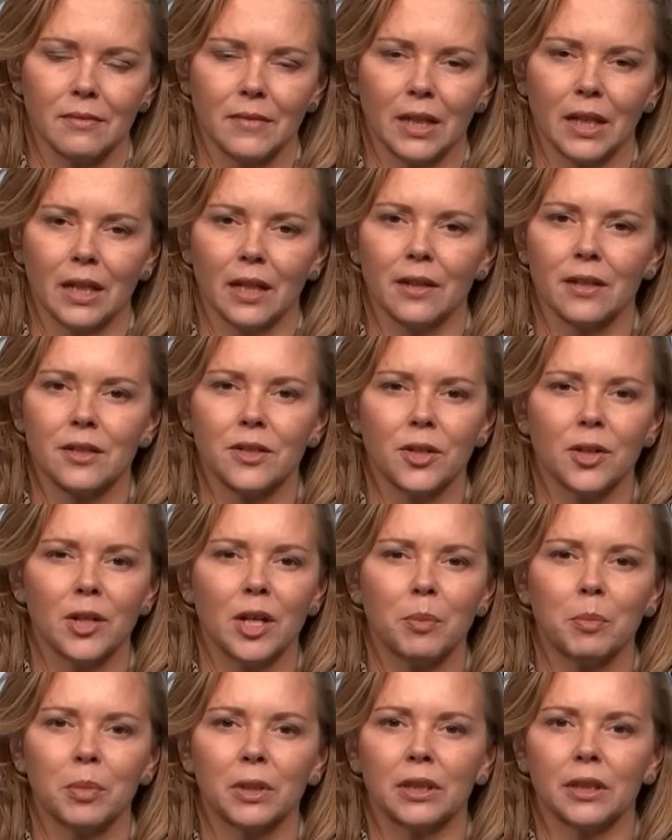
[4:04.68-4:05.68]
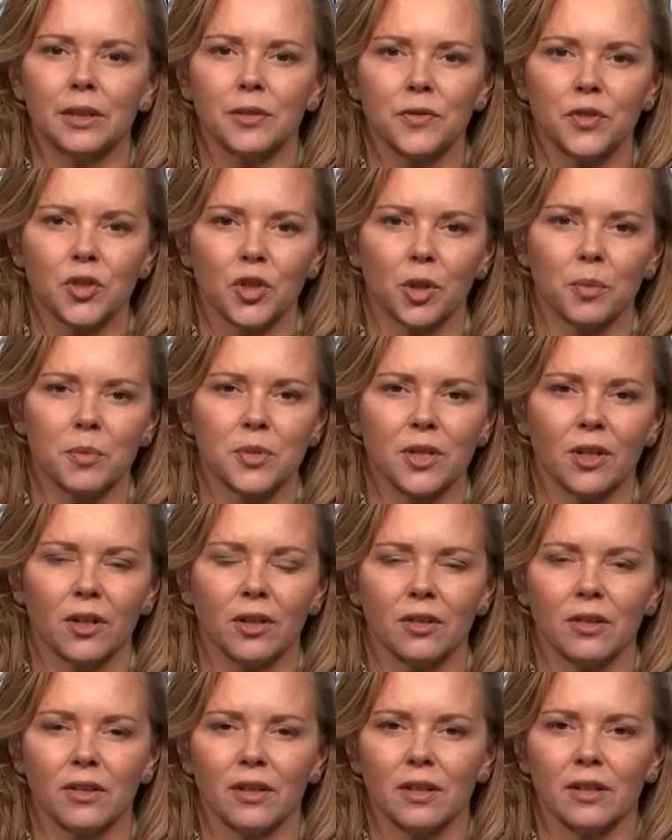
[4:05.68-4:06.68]
Yeah, the turn up and lift jobs,
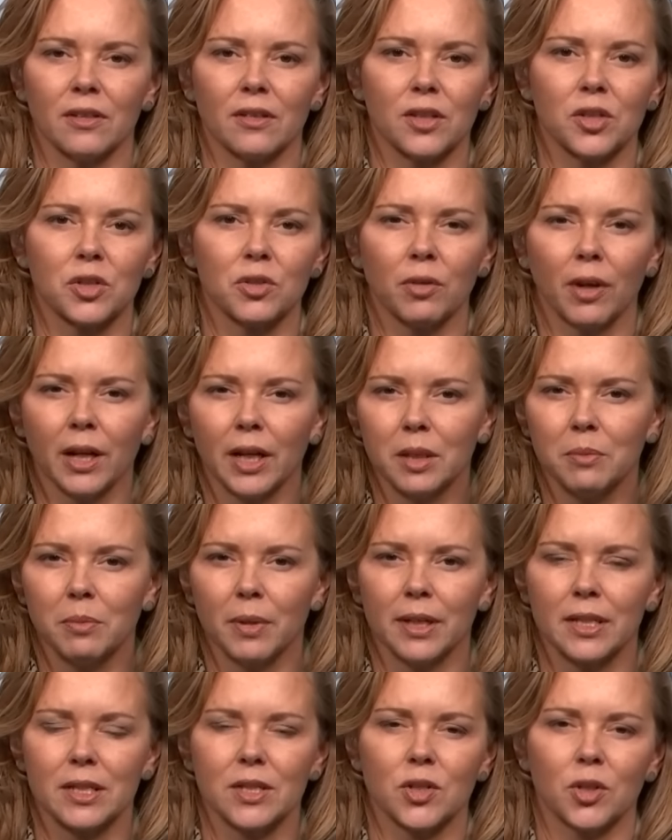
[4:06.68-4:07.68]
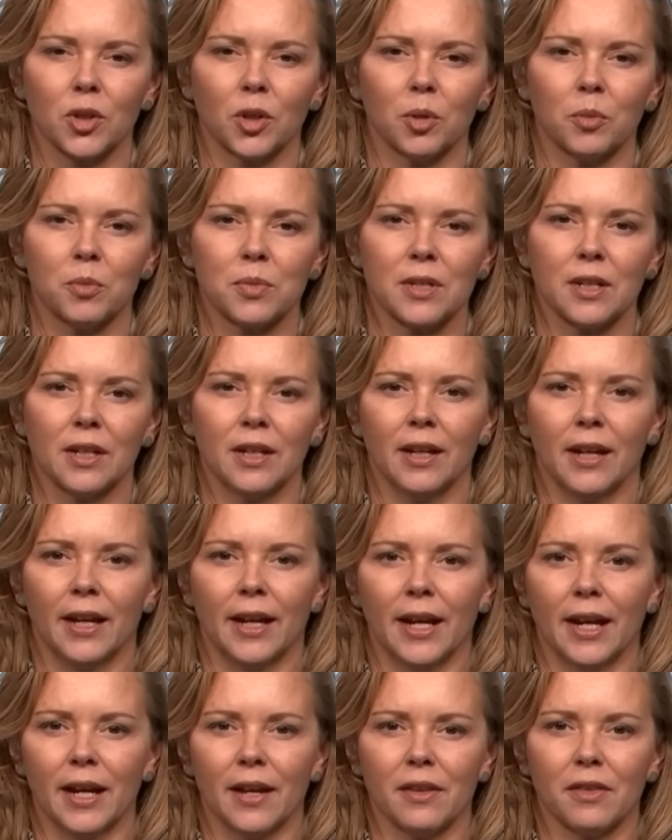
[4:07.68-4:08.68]
so the, the trade based jobs,
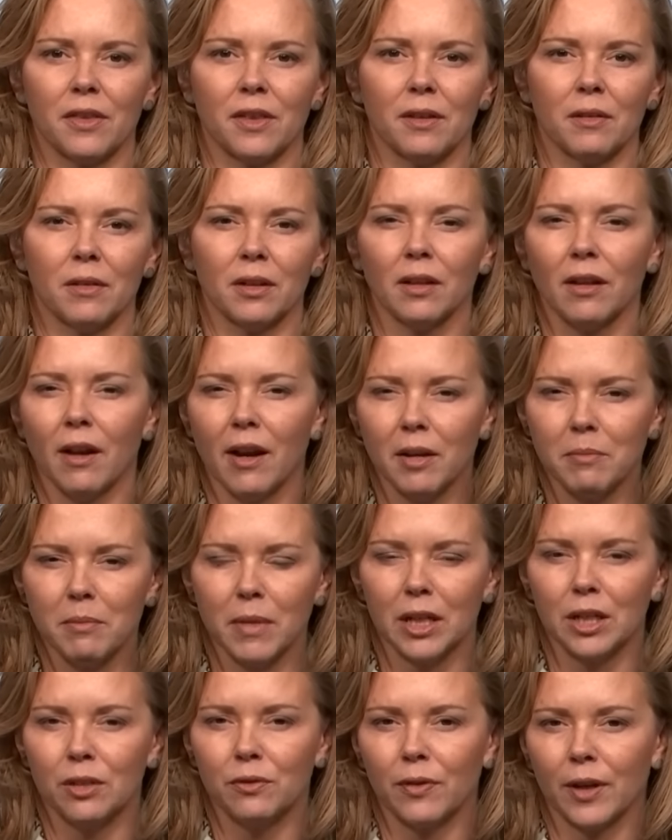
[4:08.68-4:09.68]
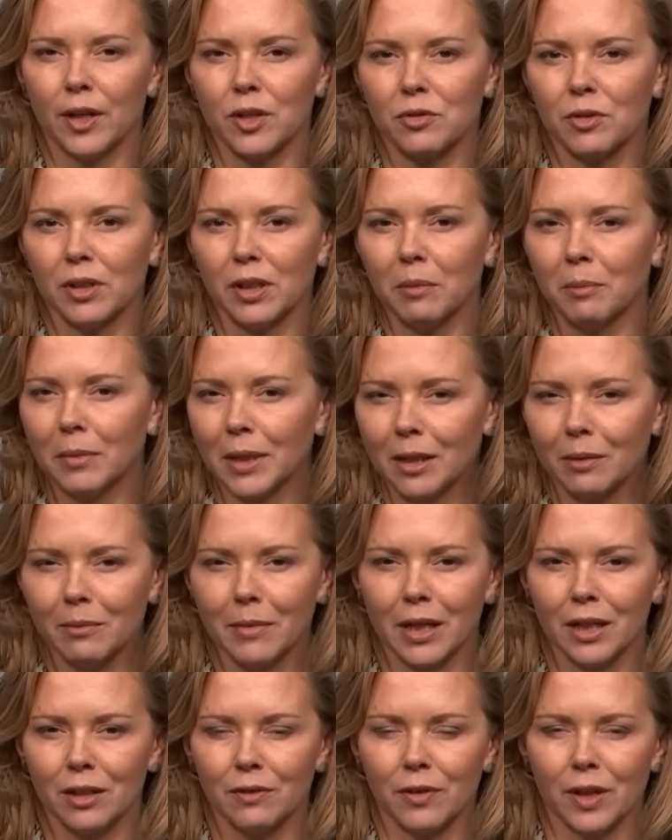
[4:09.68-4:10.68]
uh, the light manufacturing, the middle
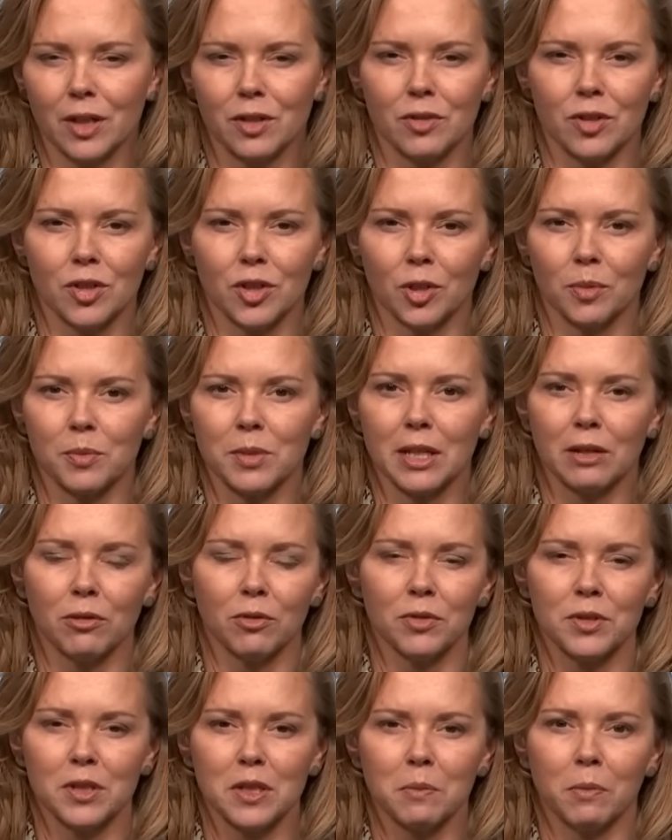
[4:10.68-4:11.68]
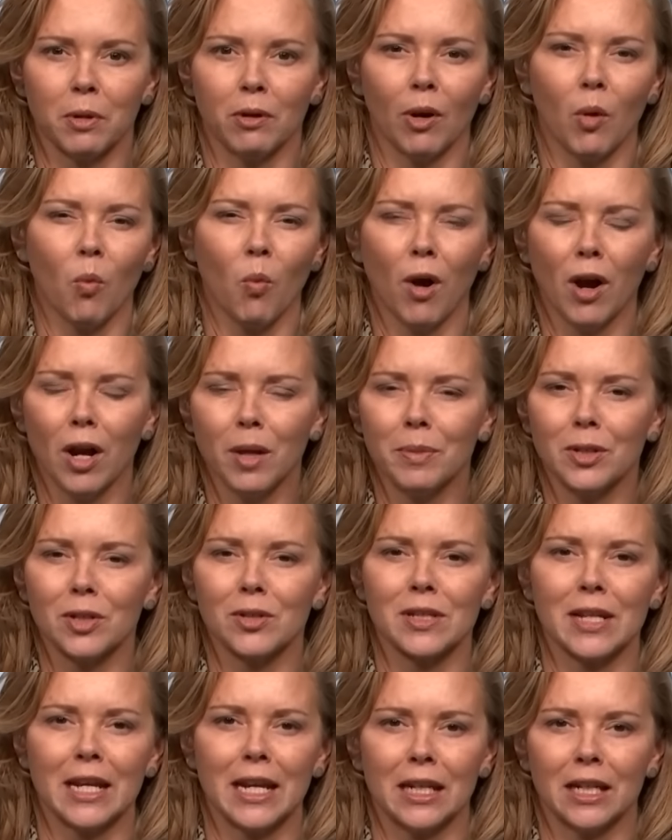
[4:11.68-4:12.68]
manufacturing jobs, they're all disappearing. Why?
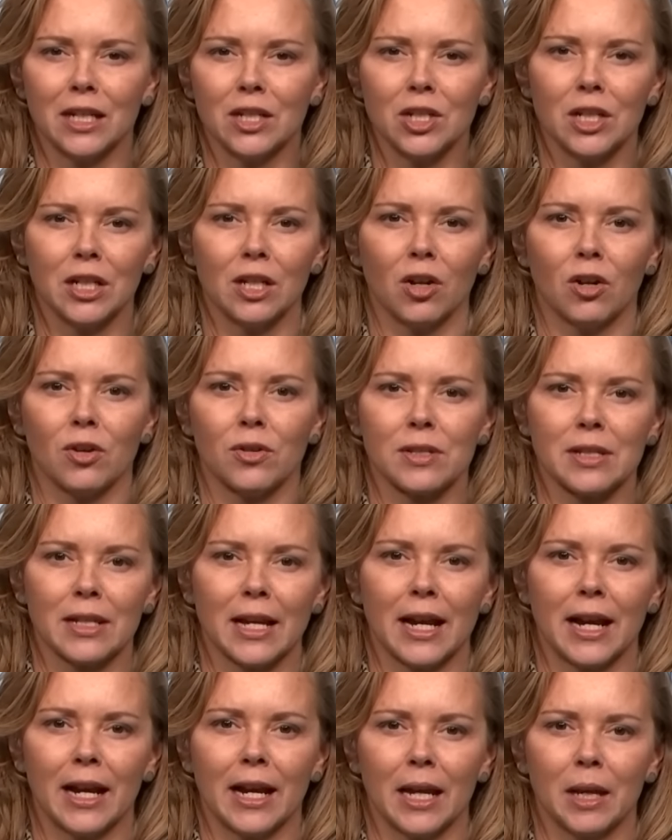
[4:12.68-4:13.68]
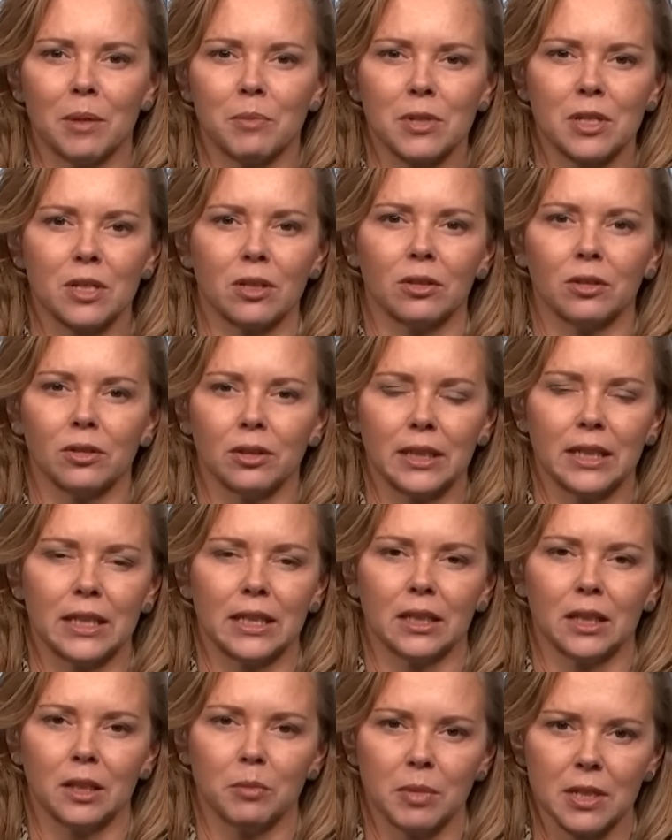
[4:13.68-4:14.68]
Because energy costs are absolutely
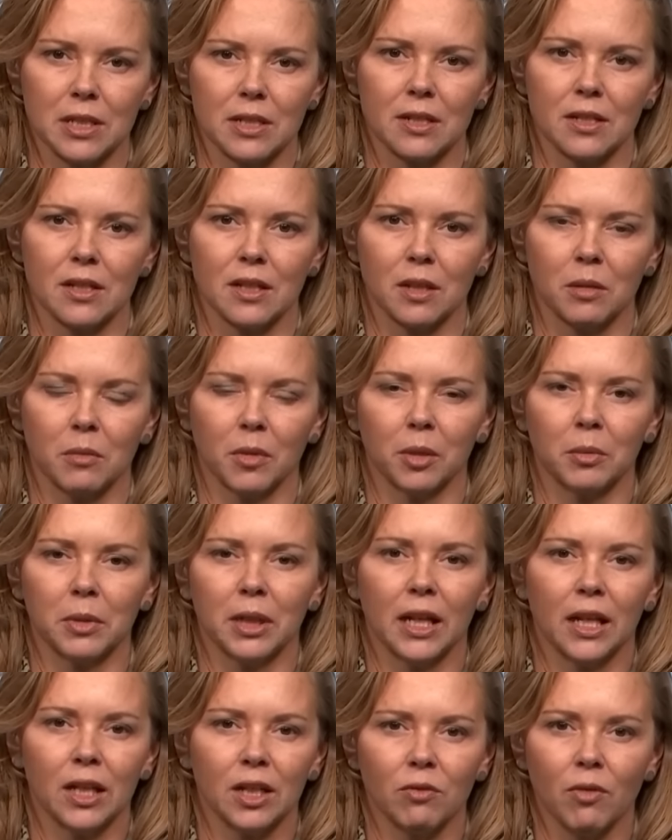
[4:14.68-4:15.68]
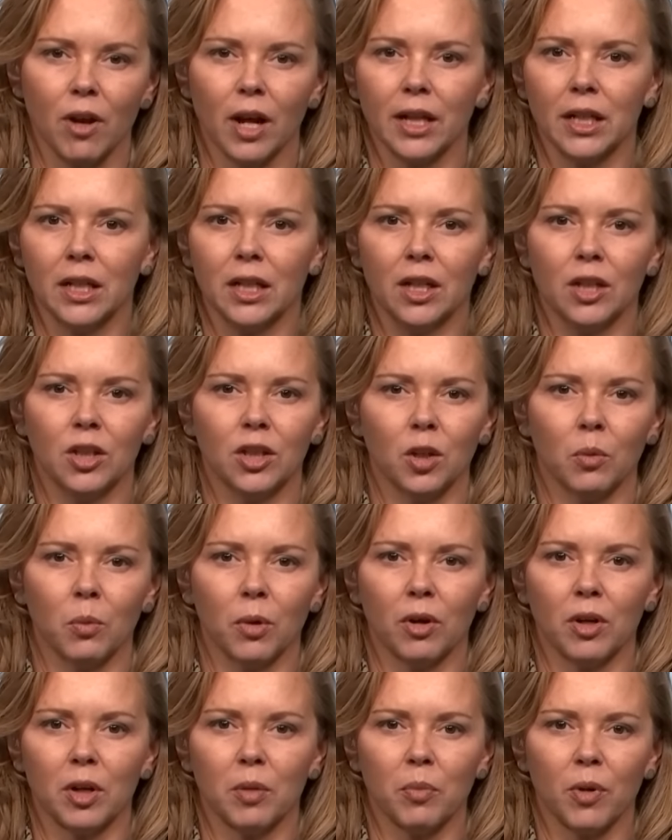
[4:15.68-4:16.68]
killing business at the moment. And you're right, you know, we're
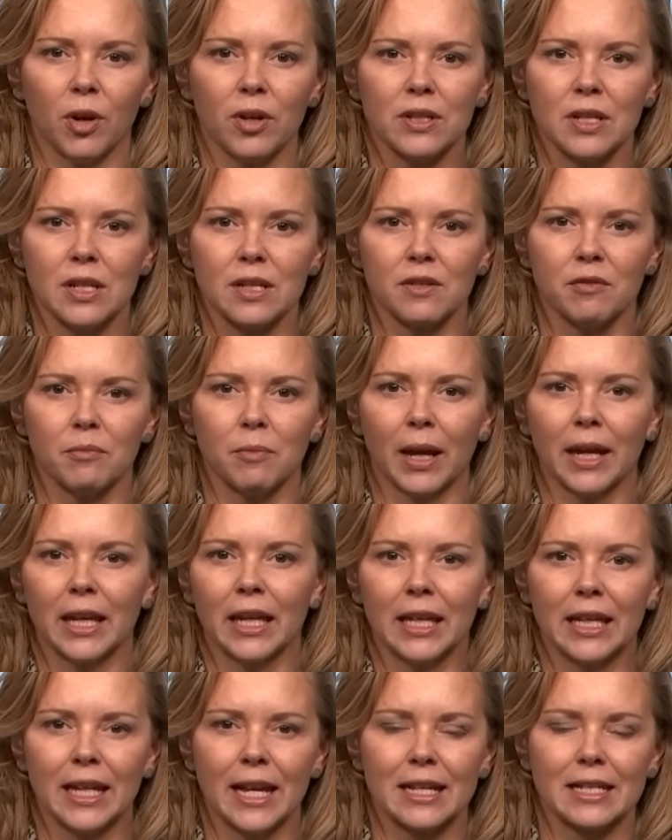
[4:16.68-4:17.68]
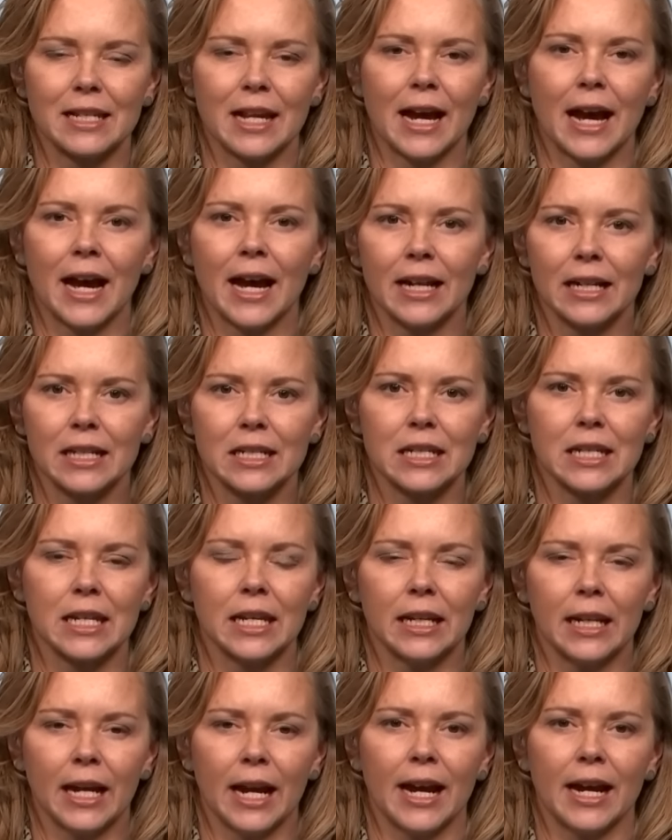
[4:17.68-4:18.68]
in a process of making gas harder to
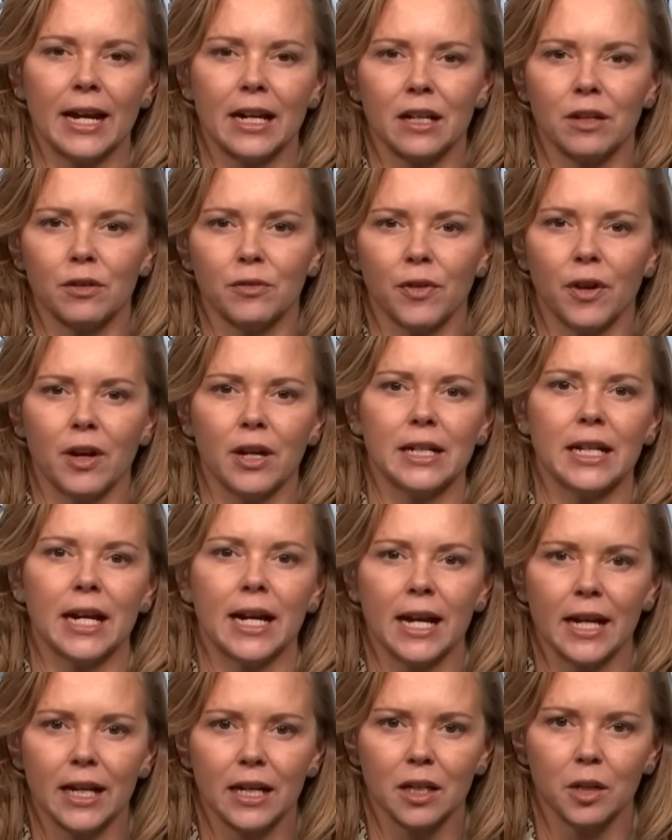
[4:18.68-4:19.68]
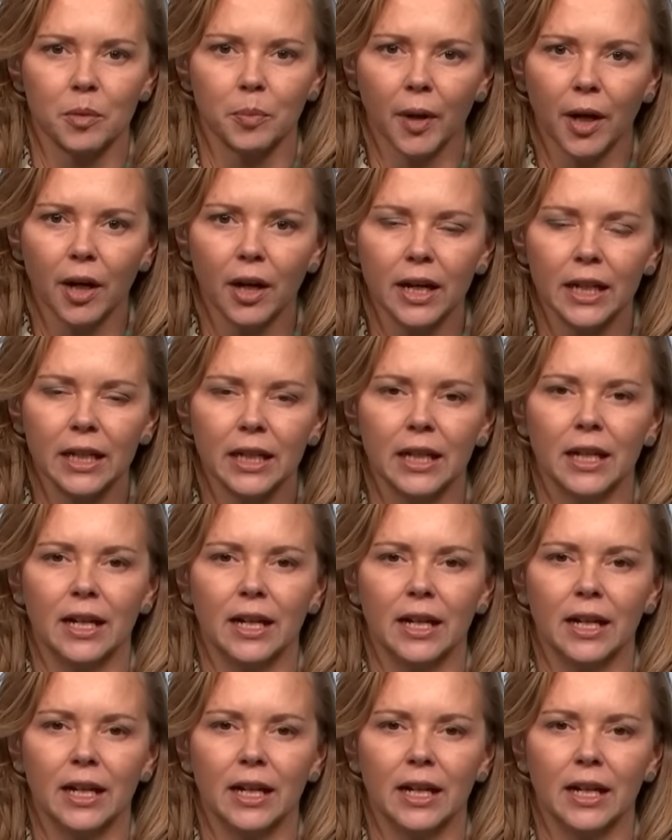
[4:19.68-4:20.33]
get, harder to find, harder to buy.